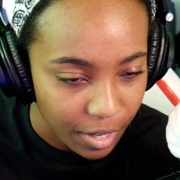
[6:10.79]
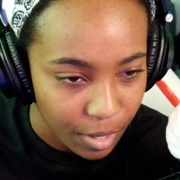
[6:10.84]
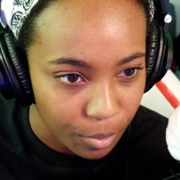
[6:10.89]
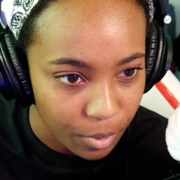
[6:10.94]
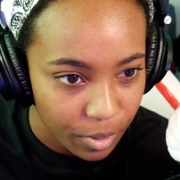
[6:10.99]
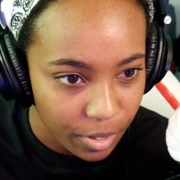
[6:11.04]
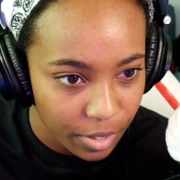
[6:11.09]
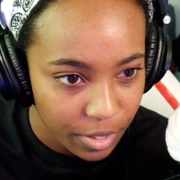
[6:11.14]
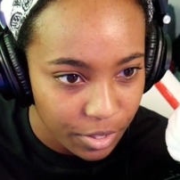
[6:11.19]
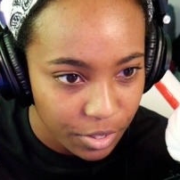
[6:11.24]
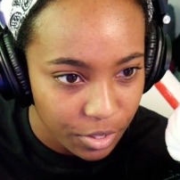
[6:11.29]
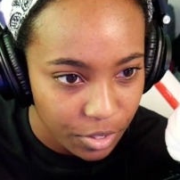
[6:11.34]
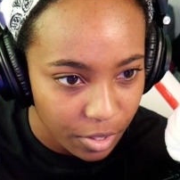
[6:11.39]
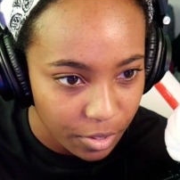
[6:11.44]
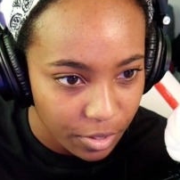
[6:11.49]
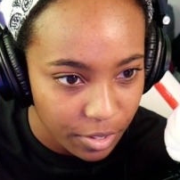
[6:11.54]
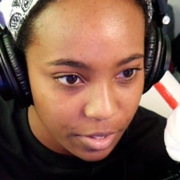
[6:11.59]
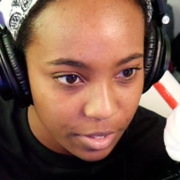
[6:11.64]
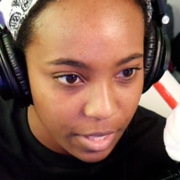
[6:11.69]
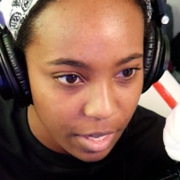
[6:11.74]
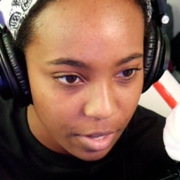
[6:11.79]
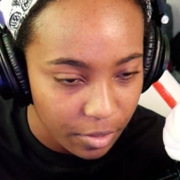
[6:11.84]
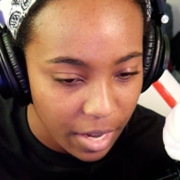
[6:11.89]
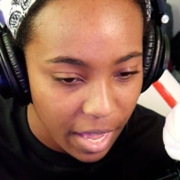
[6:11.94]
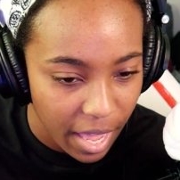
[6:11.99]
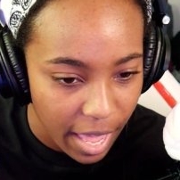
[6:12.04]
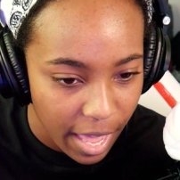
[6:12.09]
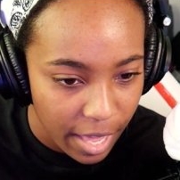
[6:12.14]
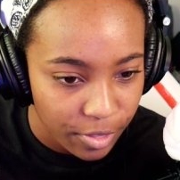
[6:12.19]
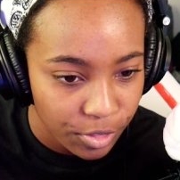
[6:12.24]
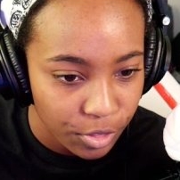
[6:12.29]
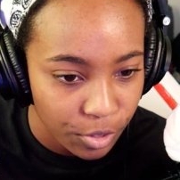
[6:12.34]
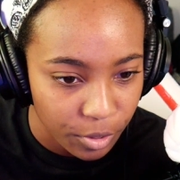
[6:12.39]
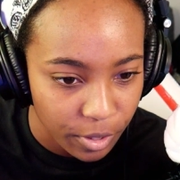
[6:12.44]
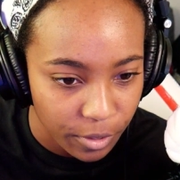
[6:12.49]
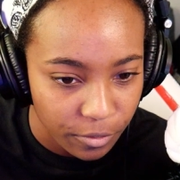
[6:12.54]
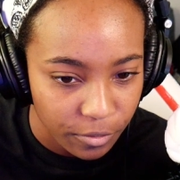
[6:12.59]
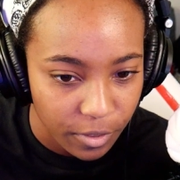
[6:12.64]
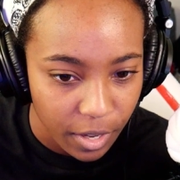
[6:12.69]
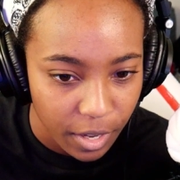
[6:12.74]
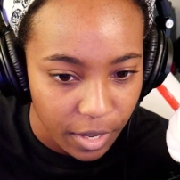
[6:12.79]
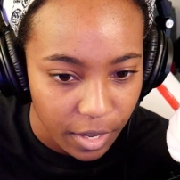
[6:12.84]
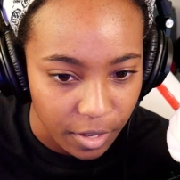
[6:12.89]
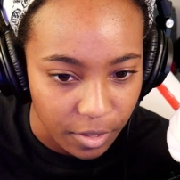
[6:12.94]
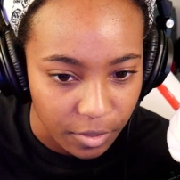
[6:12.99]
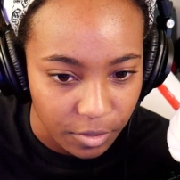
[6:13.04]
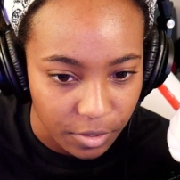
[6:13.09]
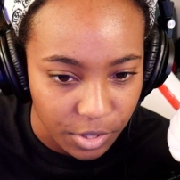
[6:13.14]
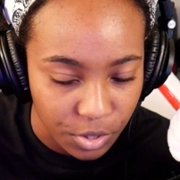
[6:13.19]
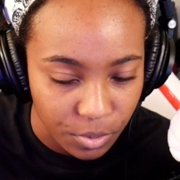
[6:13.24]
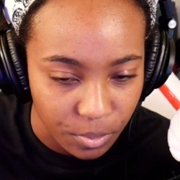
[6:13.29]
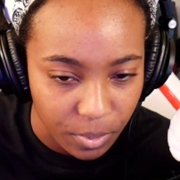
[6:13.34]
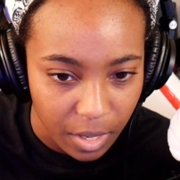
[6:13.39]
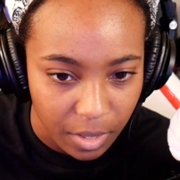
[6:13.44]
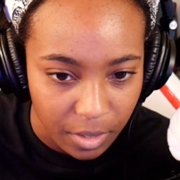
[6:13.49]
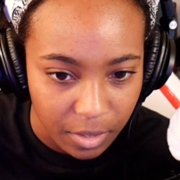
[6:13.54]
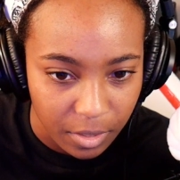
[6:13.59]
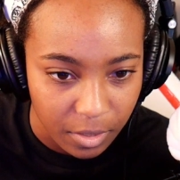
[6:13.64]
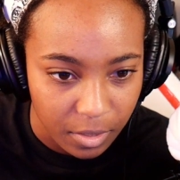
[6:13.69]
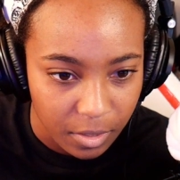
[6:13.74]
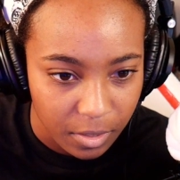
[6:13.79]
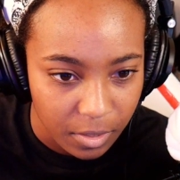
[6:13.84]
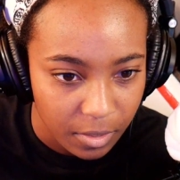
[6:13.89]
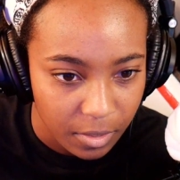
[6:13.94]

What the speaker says: All right, we're gonna start this sound at 35. Let's rock it.